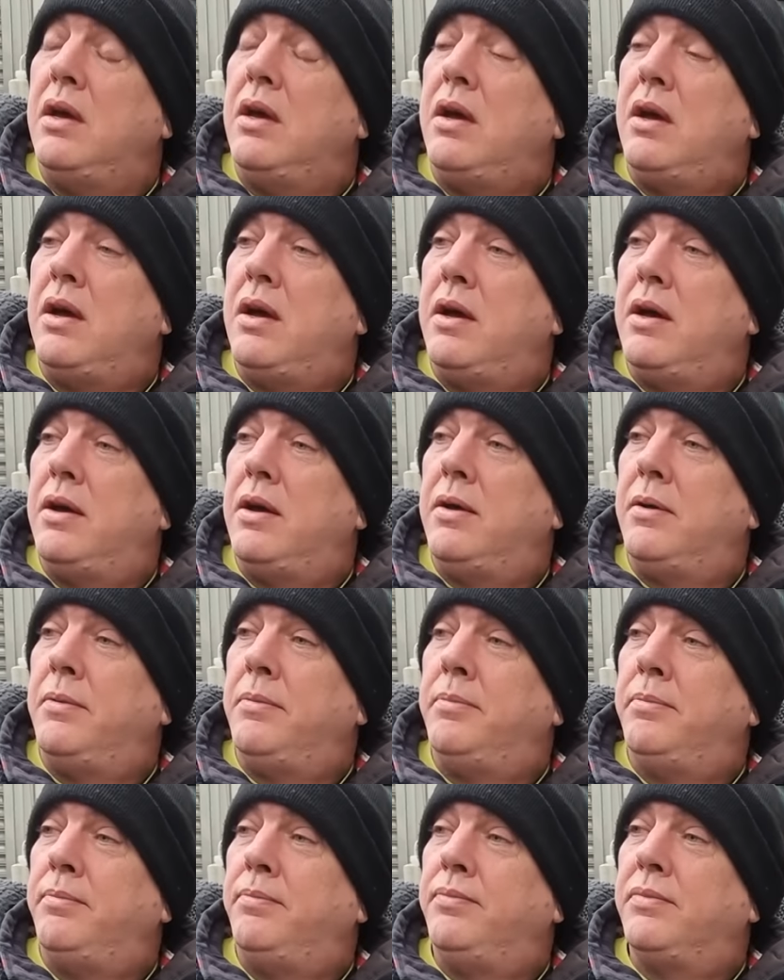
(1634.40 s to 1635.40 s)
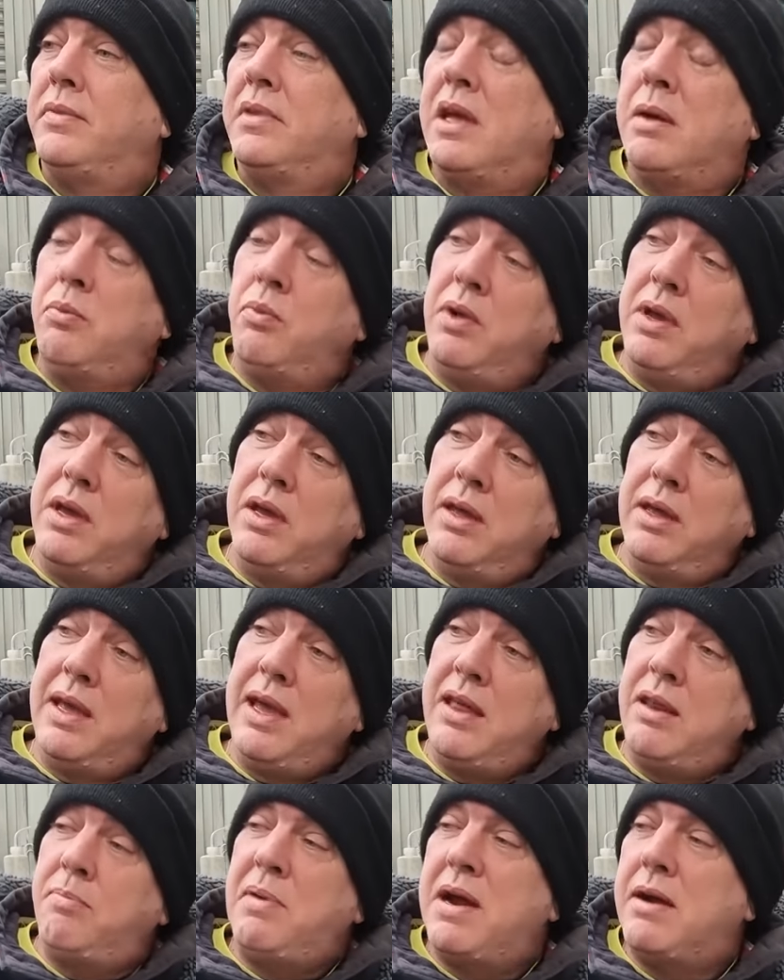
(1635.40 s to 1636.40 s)
um, then we can
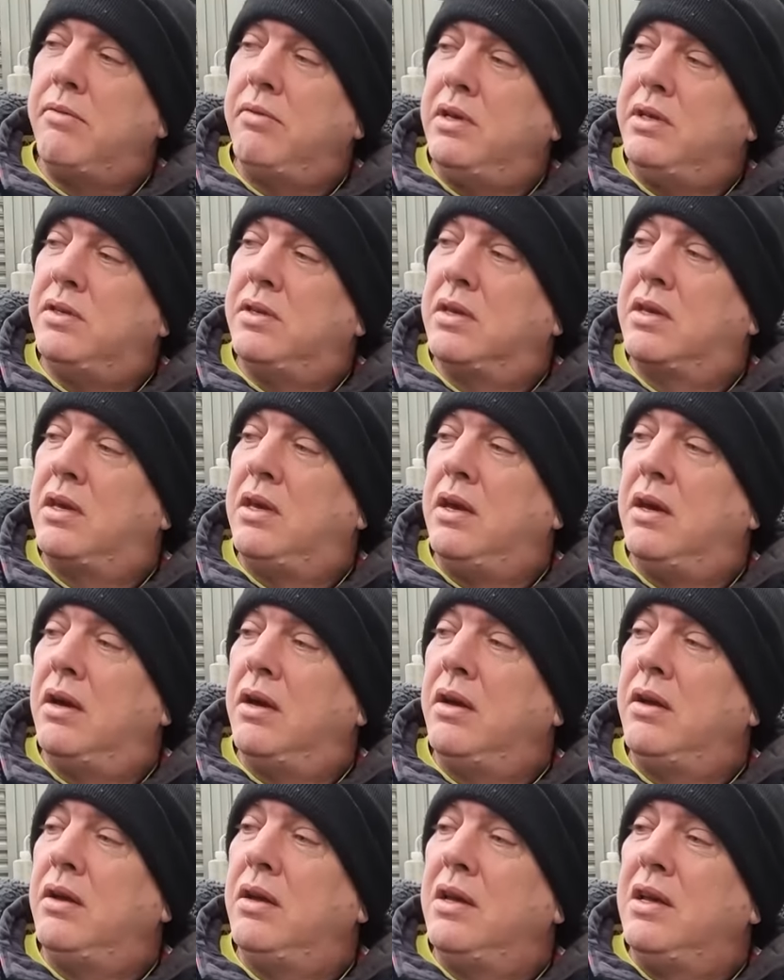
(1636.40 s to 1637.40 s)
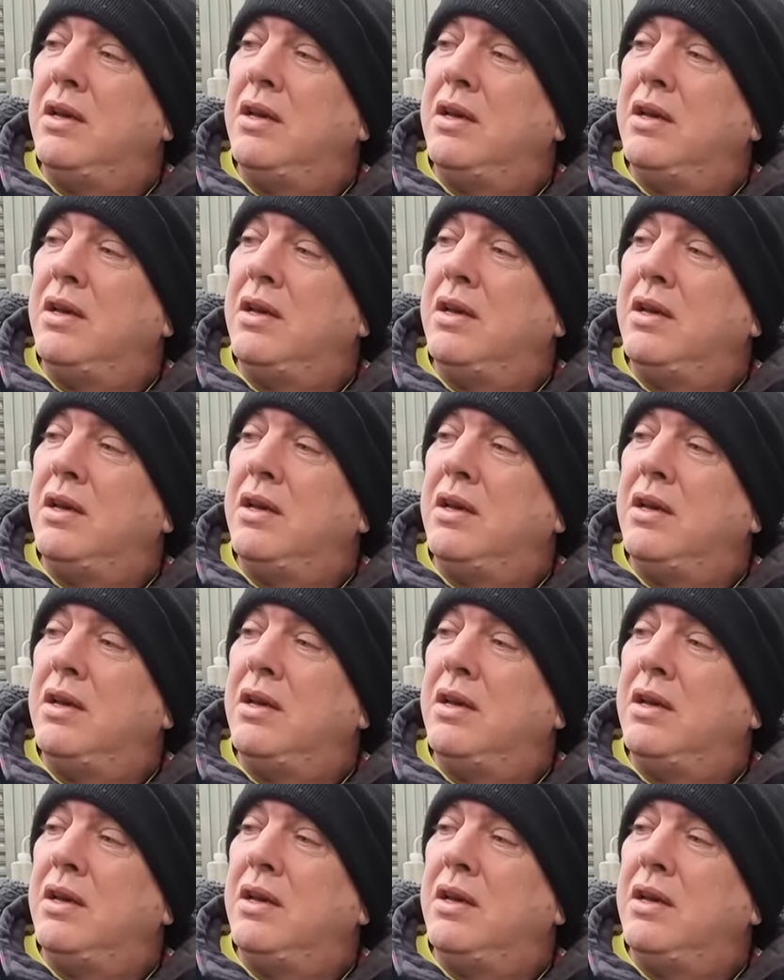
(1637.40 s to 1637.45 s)
get the battery secure.